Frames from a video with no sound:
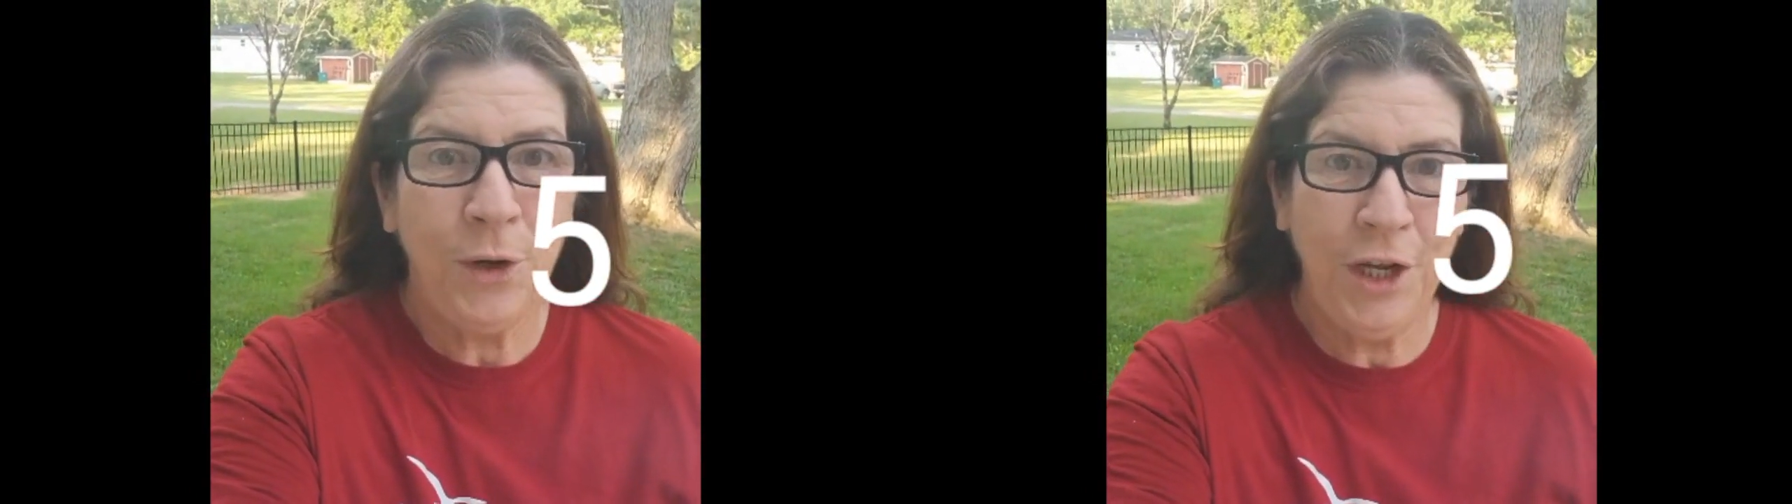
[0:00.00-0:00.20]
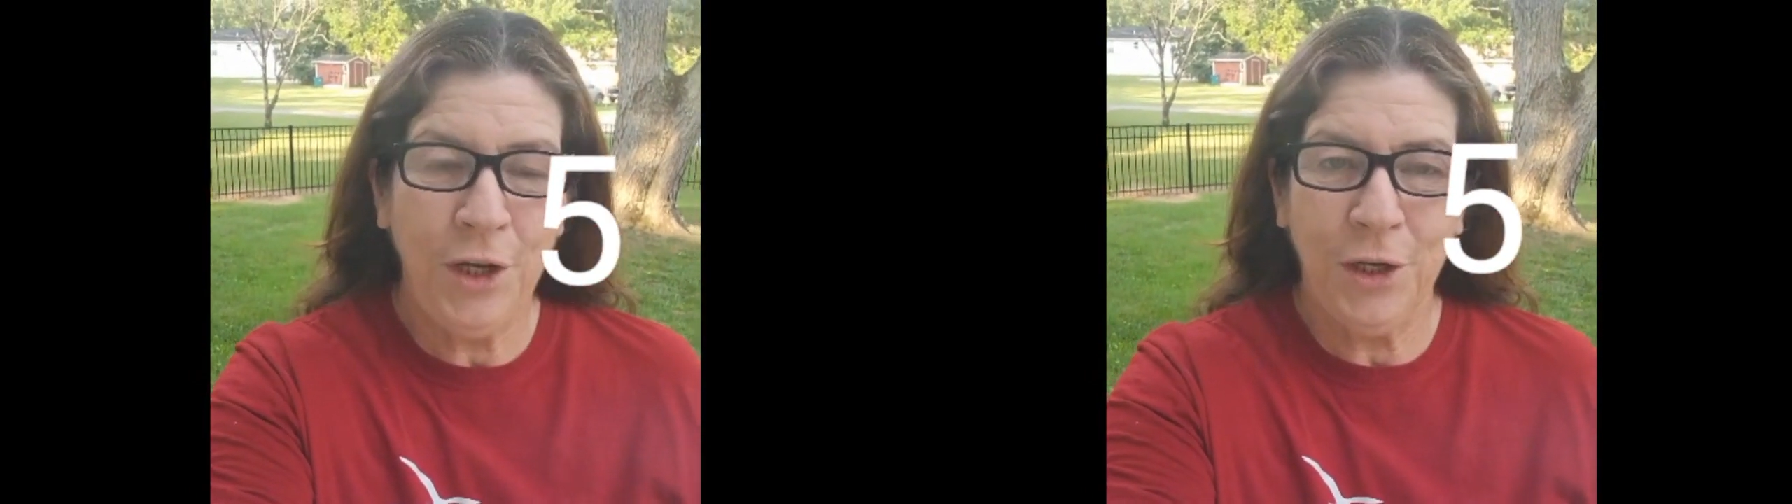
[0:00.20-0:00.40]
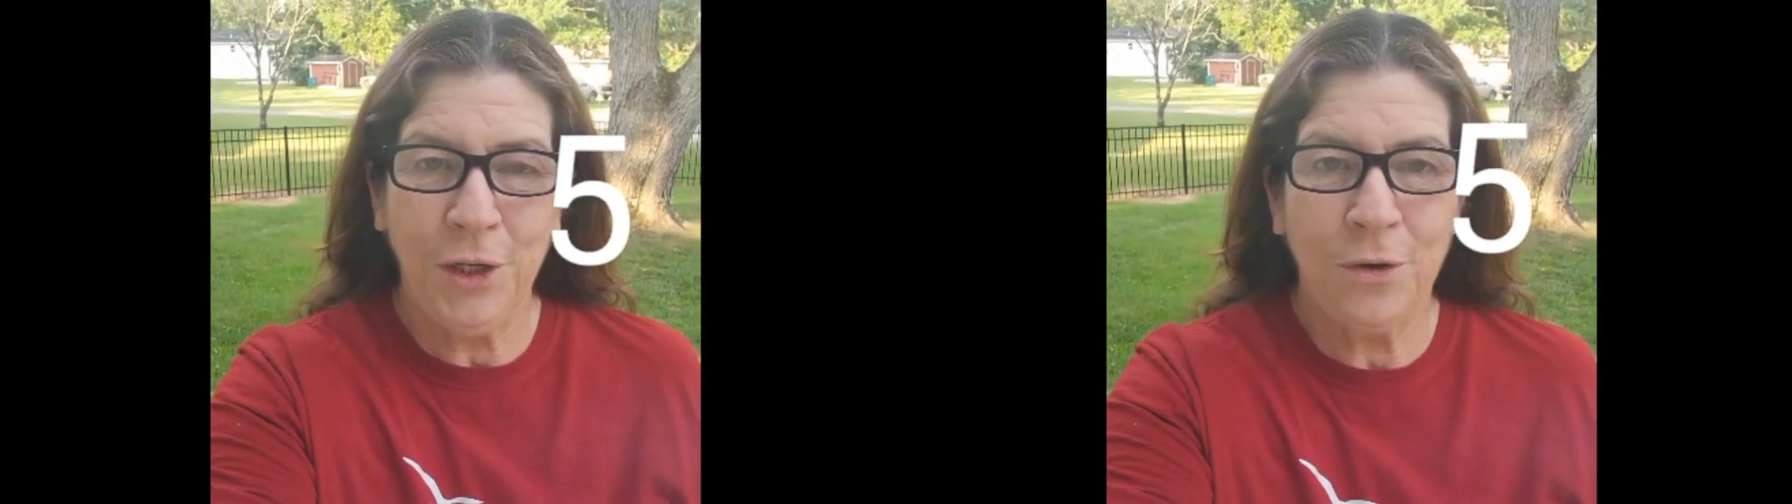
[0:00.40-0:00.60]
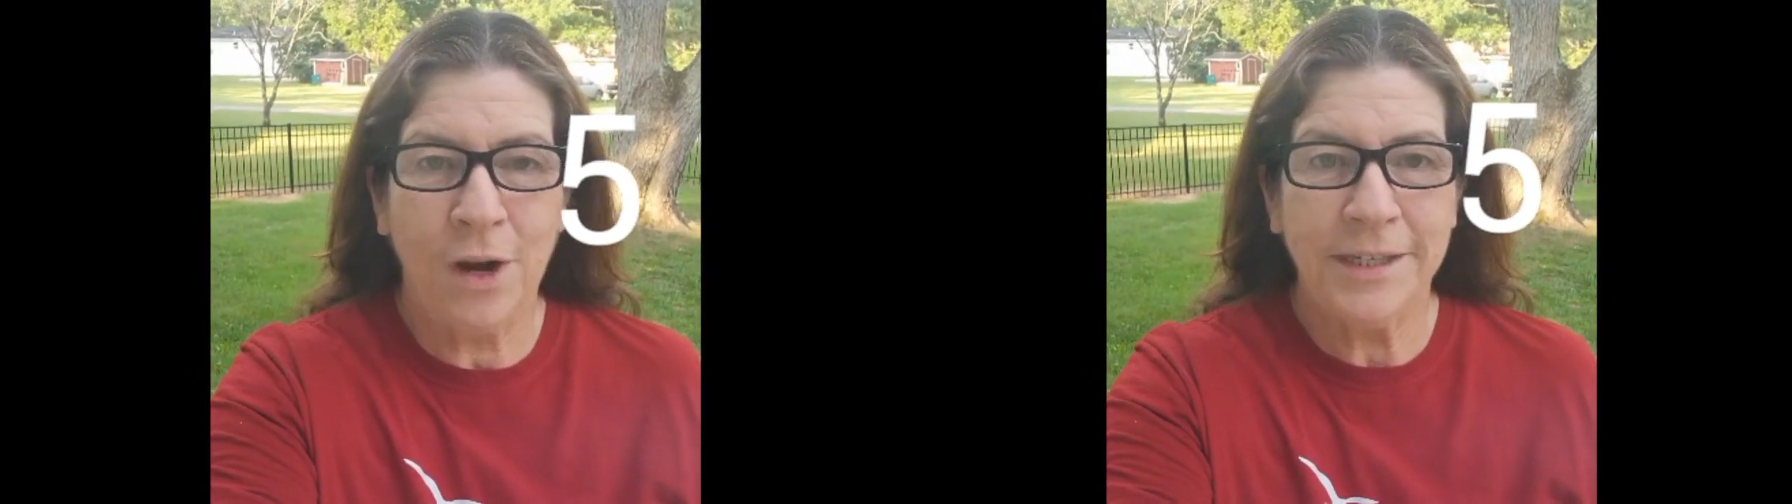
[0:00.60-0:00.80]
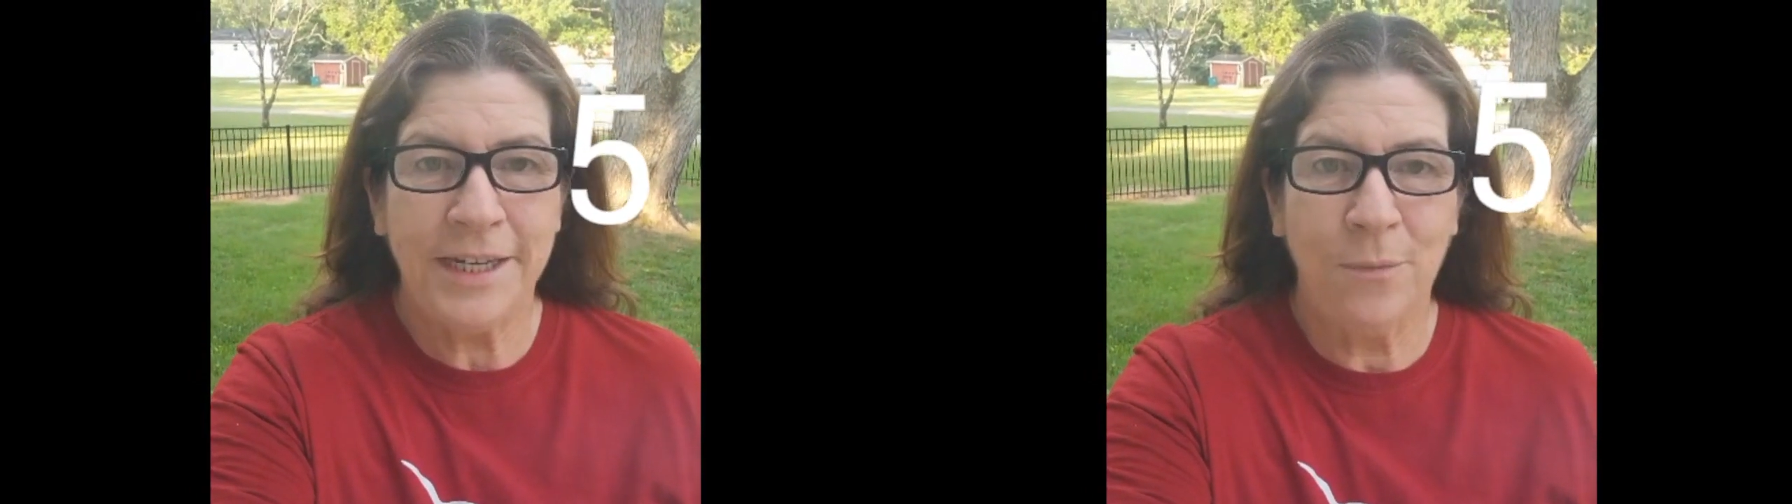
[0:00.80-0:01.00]
pretty good
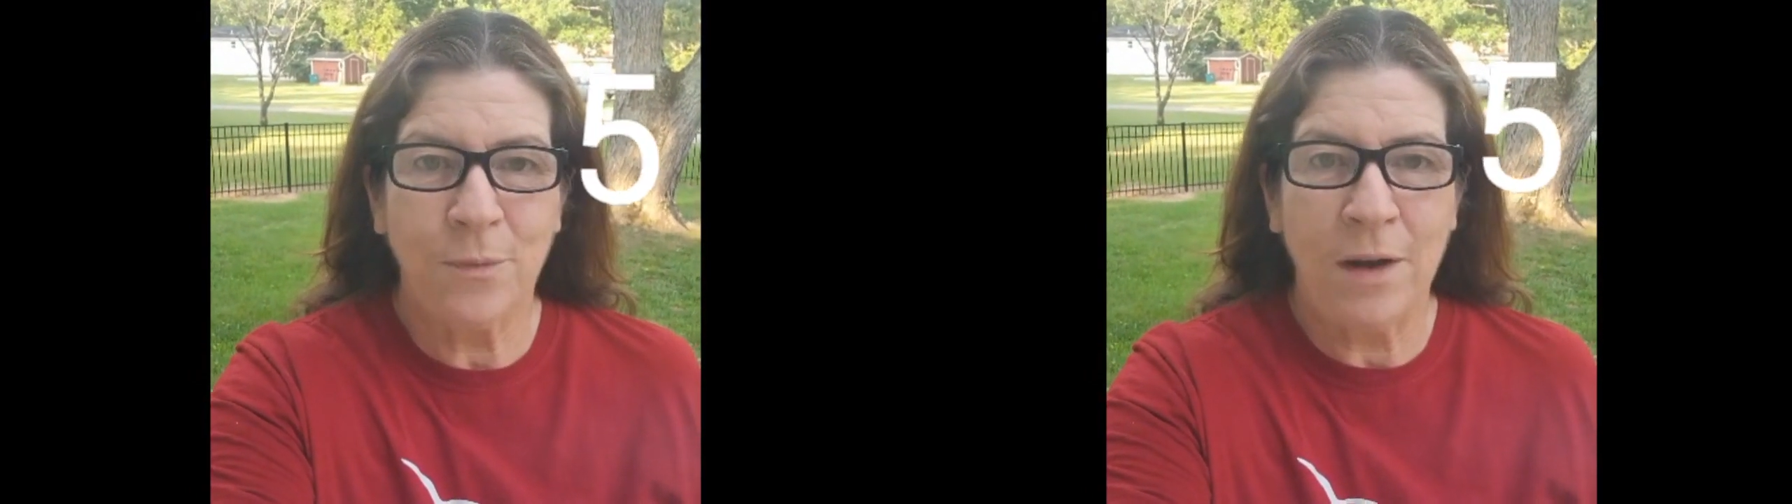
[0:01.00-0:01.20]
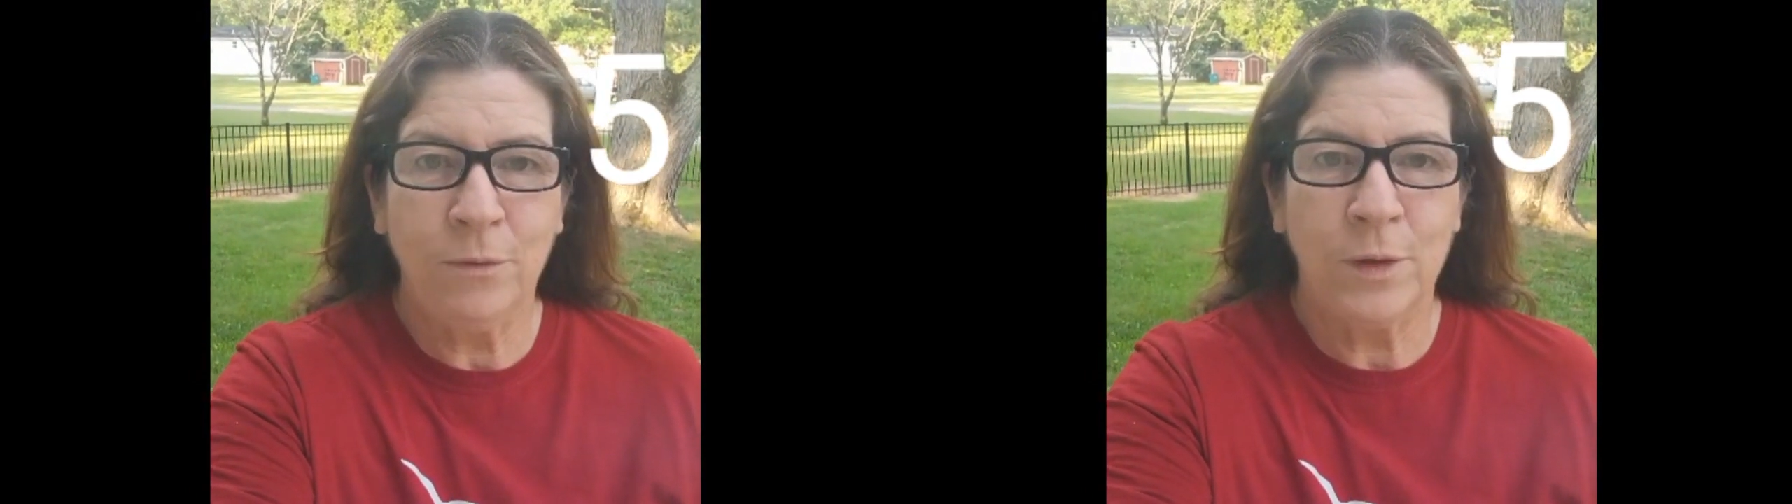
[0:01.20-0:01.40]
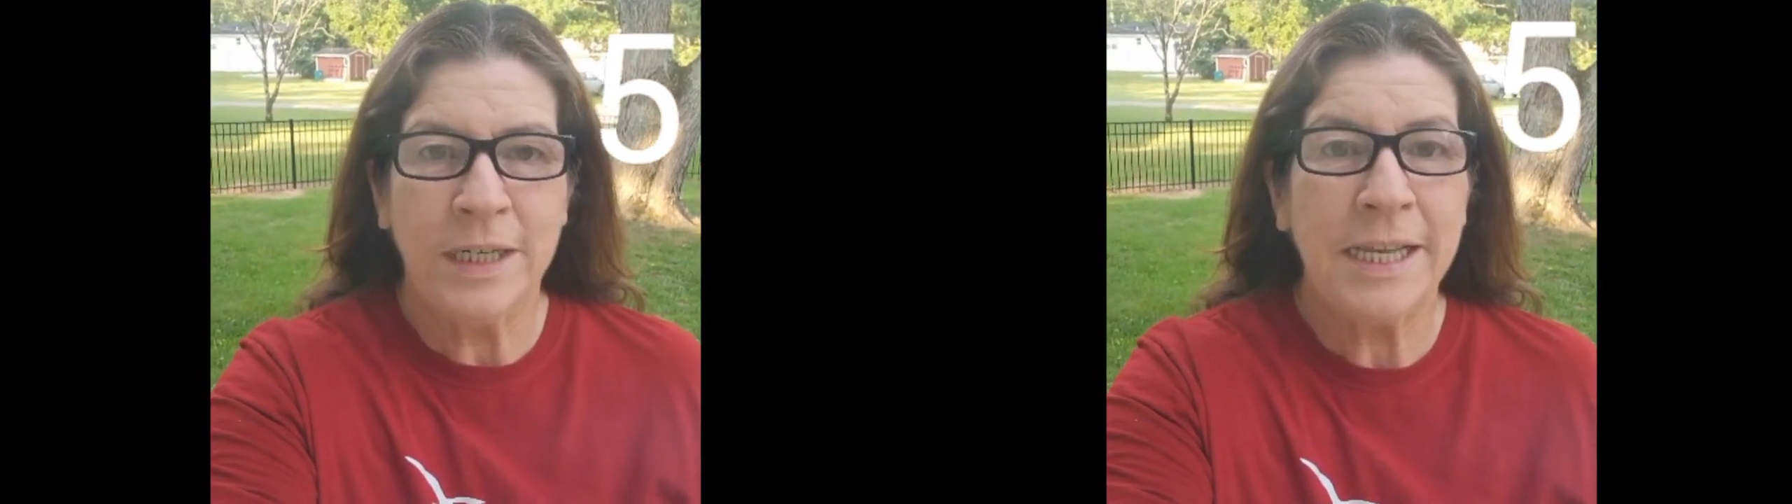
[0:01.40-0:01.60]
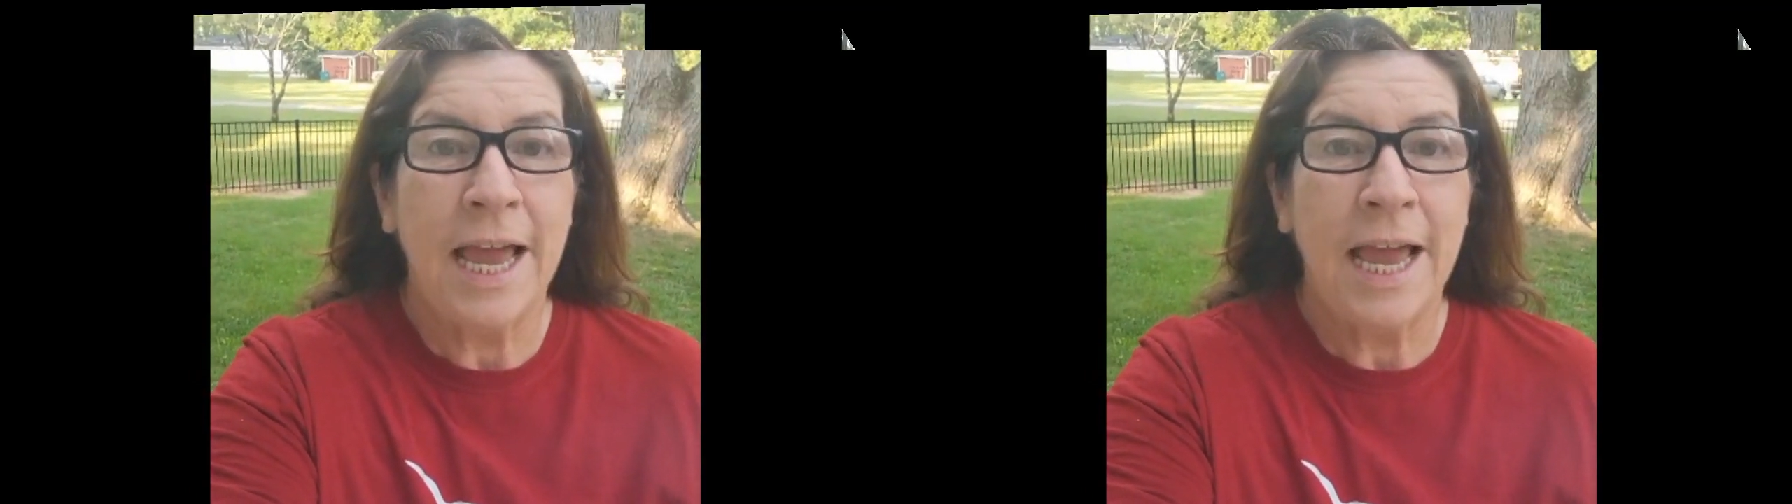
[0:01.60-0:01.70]
crosstown rivalries.